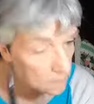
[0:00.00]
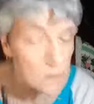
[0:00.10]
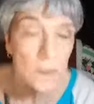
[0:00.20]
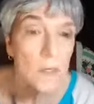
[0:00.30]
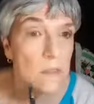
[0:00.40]

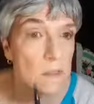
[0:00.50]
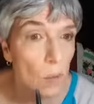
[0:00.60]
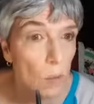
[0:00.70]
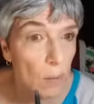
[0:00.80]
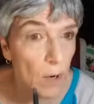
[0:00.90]
Okay, some of
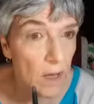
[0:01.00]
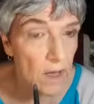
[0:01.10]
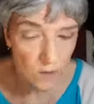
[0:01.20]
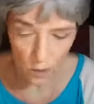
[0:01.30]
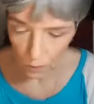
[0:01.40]
my
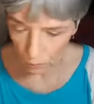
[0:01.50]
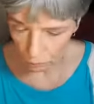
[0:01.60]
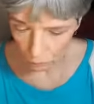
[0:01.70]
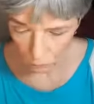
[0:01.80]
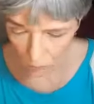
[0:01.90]
brows are
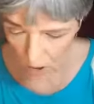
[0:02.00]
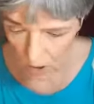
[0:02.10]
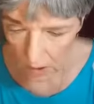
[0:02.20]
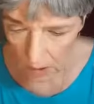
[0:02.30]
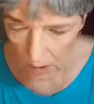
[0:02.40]

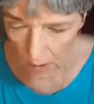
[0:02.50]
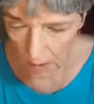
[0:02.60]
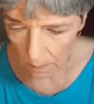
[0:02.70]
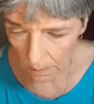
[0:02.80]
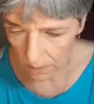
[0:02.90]
got a
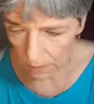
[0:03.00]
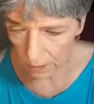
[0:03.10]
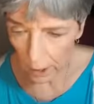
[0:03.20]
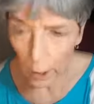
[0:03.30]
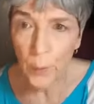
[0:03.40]
mind of their
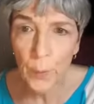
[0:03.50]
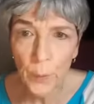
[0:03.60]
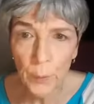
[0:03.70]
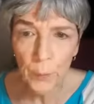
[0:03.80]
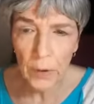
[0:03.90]

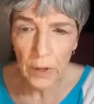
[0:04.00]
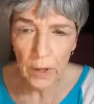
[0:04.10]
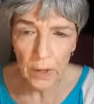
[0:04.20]
own.